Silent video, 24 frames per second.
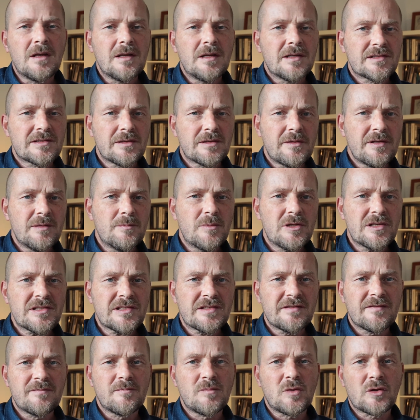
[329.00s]
So the
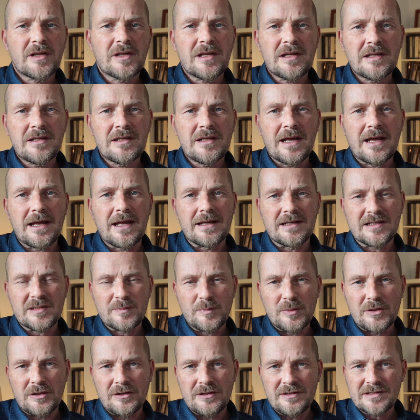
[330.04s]
immersive Monet
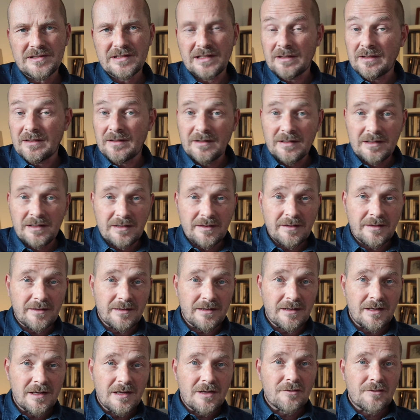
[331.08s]
experience, and indeed
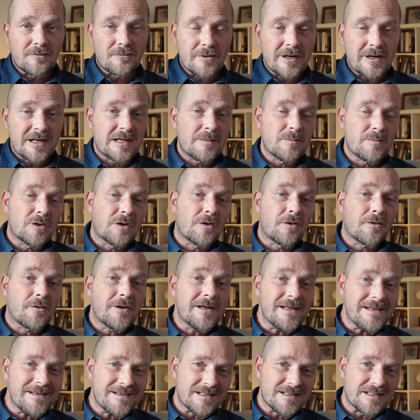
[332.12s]
the René
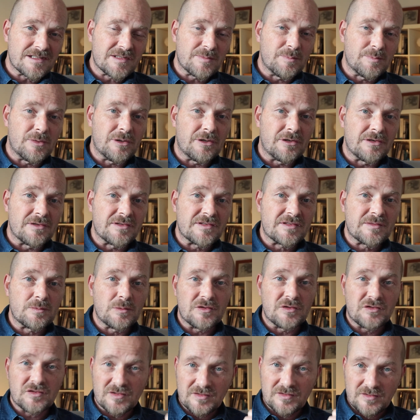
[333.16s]
Magritte experience,
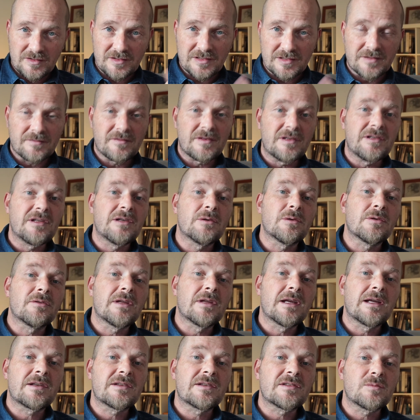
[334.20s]
which there's a video on
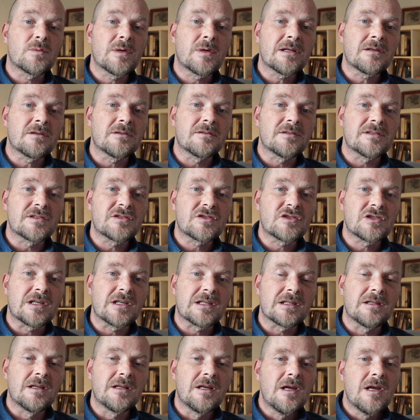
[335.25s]
that as well on this
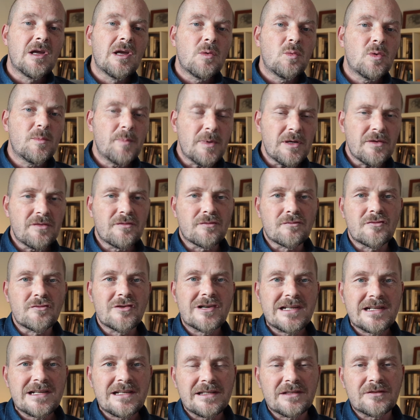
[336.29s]
channel, were both
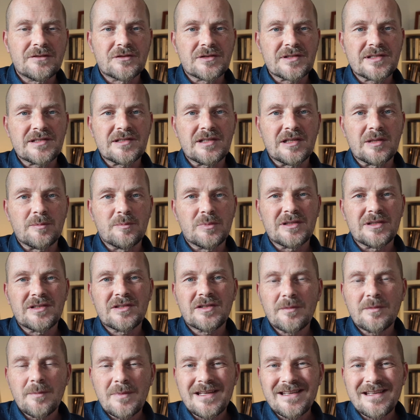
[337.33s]
really interesting, but
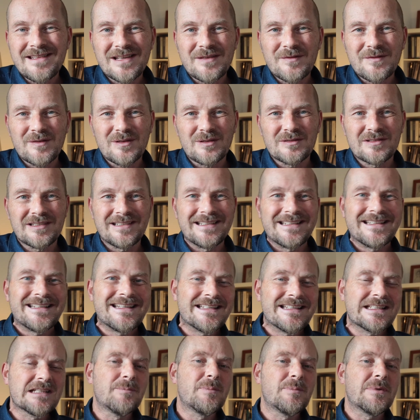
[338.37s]
to me they felt a
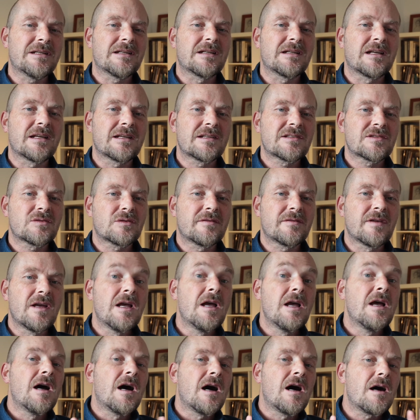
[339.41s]
little bit like sort of
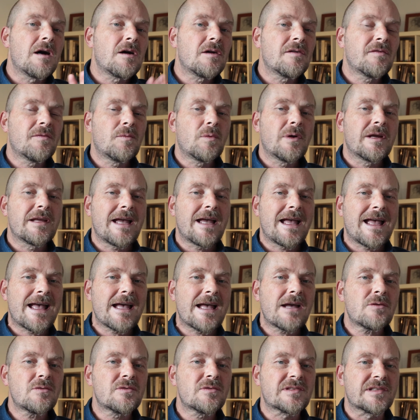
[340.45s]
halfway
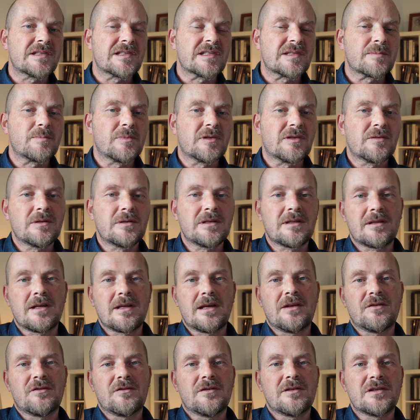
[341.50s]
houses between
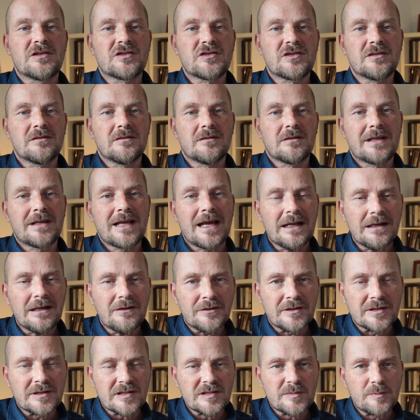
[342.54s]
that traditional
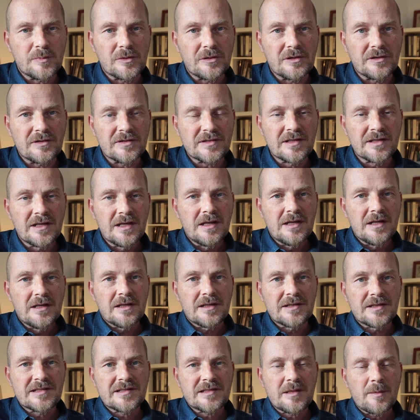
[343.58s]
gallery experience
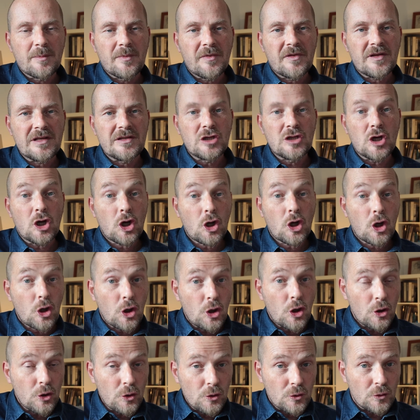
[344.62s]
and something that
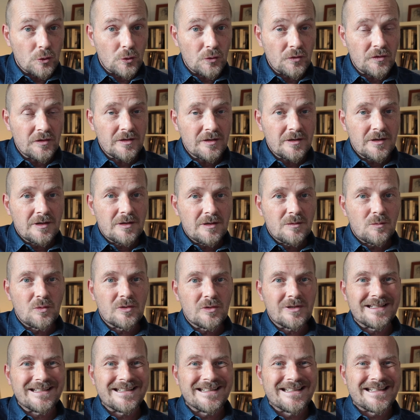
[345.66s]
could, with
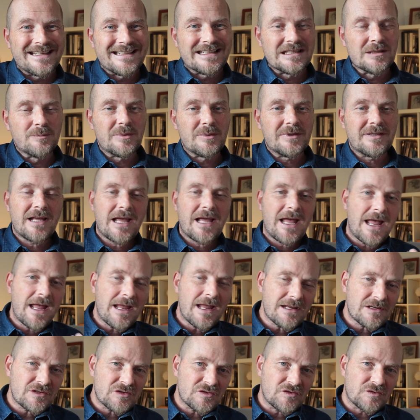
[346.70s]
a little bit
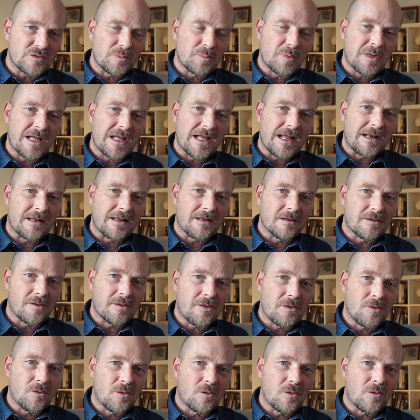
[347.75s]
extra planning and
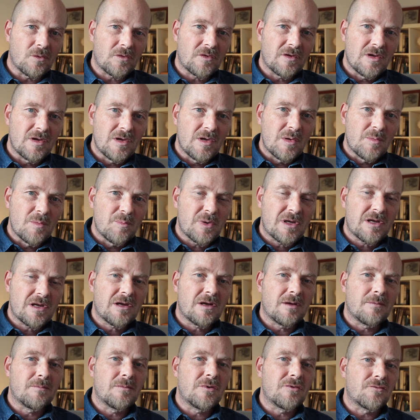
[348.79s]
thought,
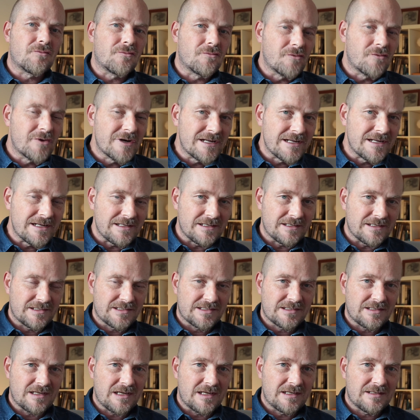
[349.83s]
become really
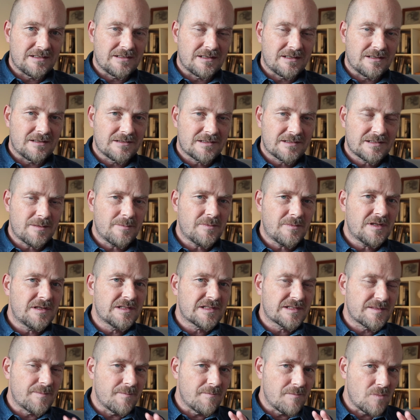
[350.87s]
exciting. Something
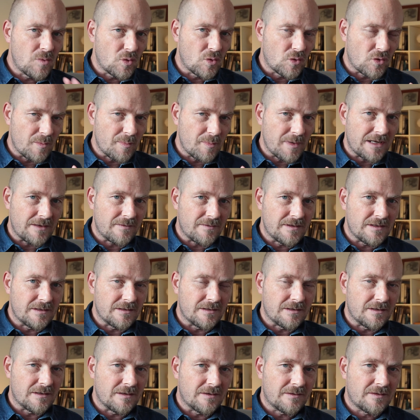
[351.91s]
that's more about the
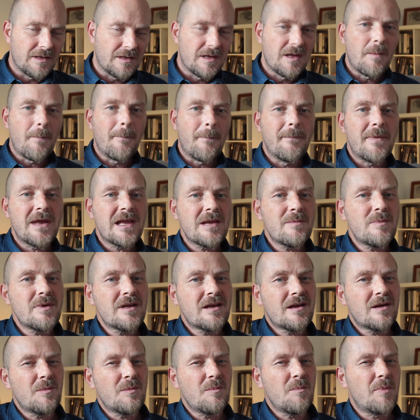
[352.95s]
art, maybe
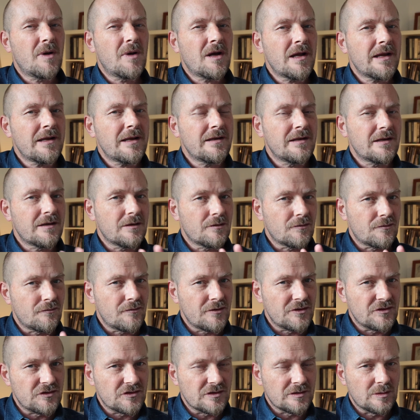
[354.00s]
combining
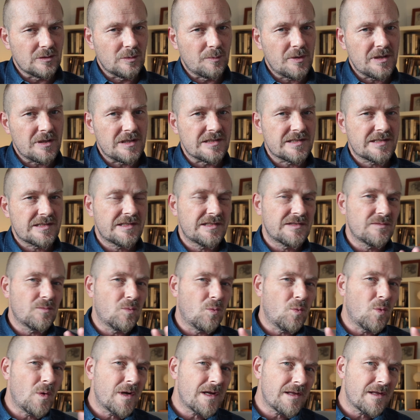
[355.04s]
original pieces
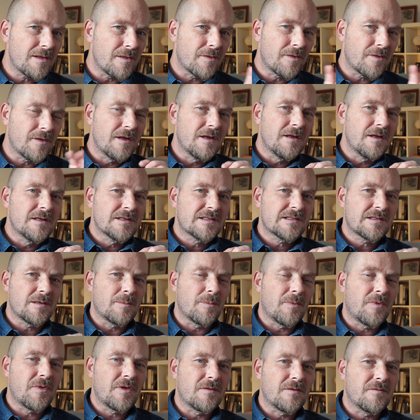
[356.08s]
with
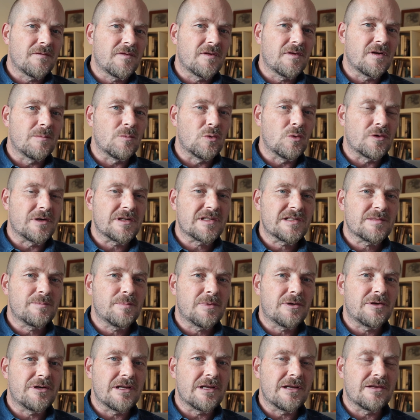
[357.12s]
something far more
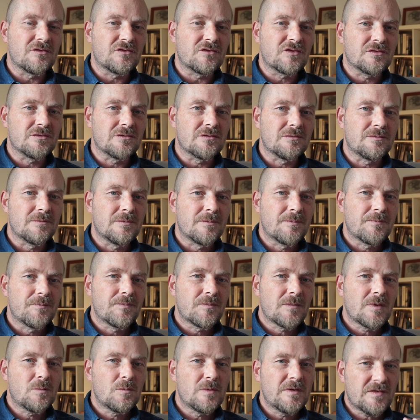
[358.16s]
experiential.
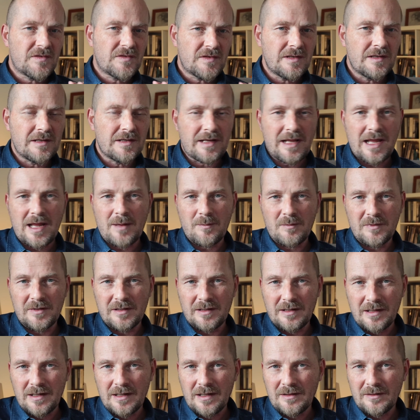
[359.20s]
We've seen it happen
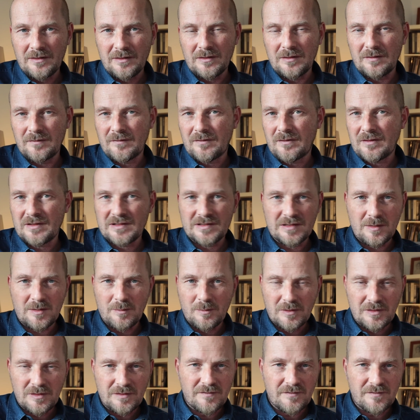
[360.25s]
in London, for example.